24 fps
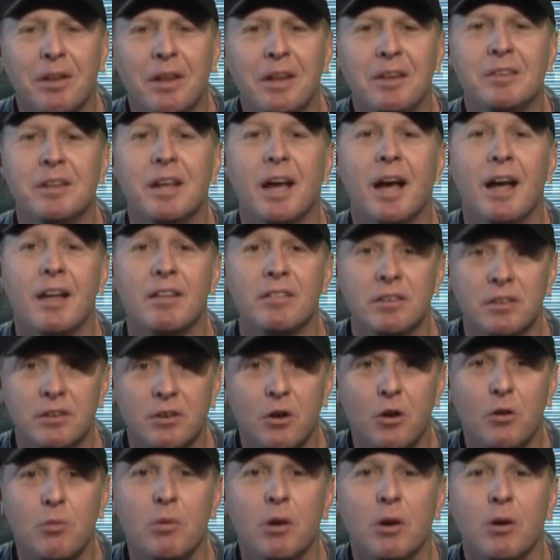of these guys, and
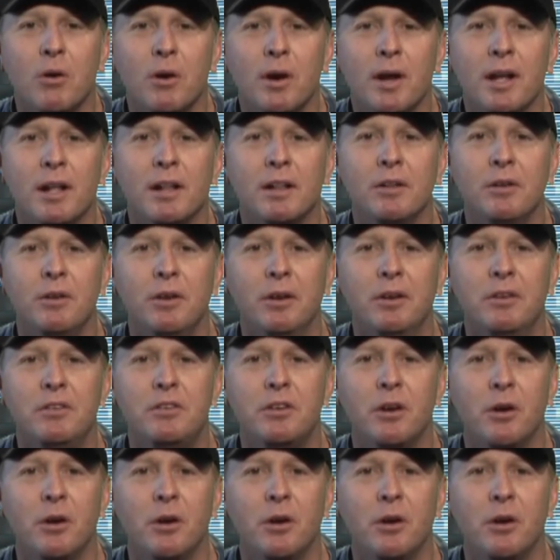Colt McCoy included,